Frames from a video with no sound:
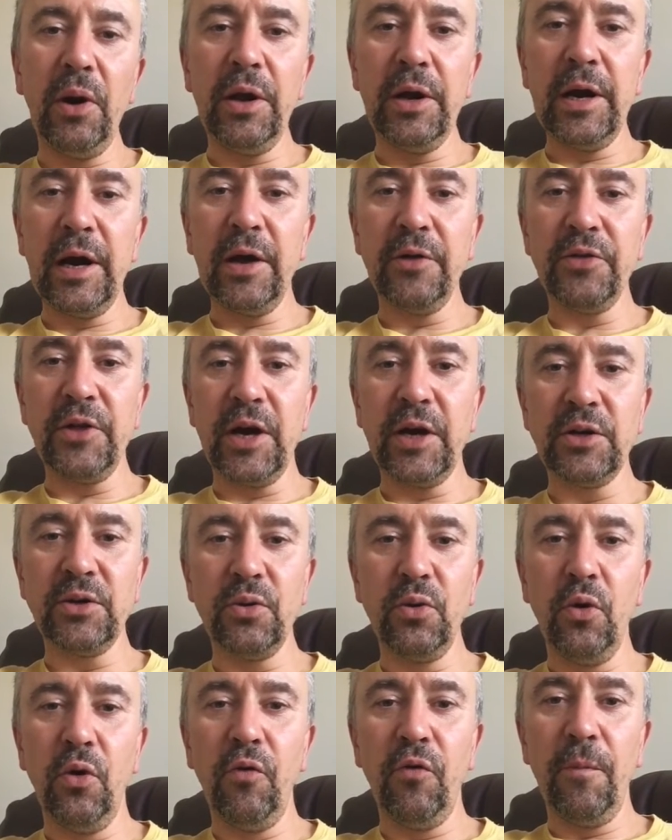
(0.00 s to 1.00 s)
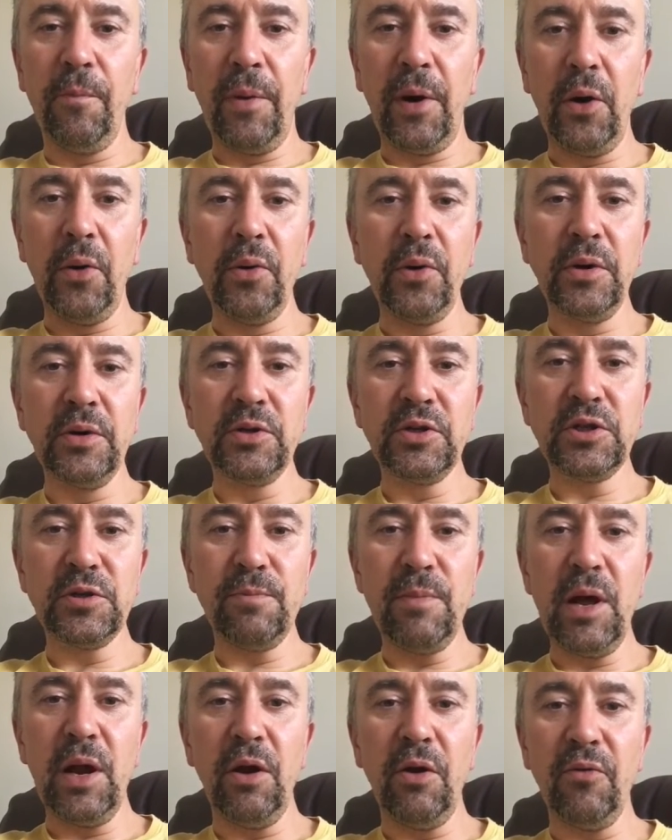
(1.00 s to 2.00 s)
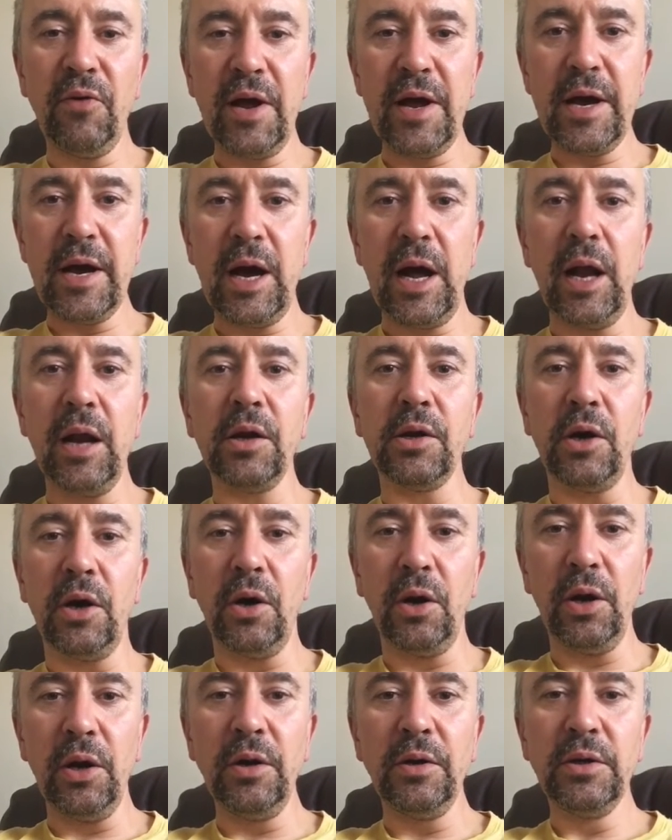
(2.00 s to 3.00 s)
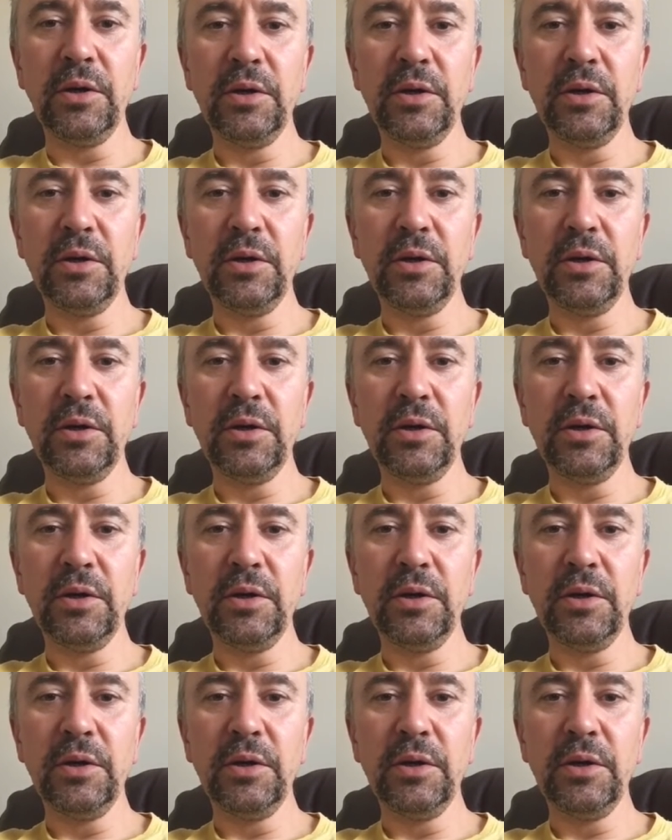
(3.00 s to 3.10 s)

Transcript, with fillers: it had that overpowering smell of like alcohol.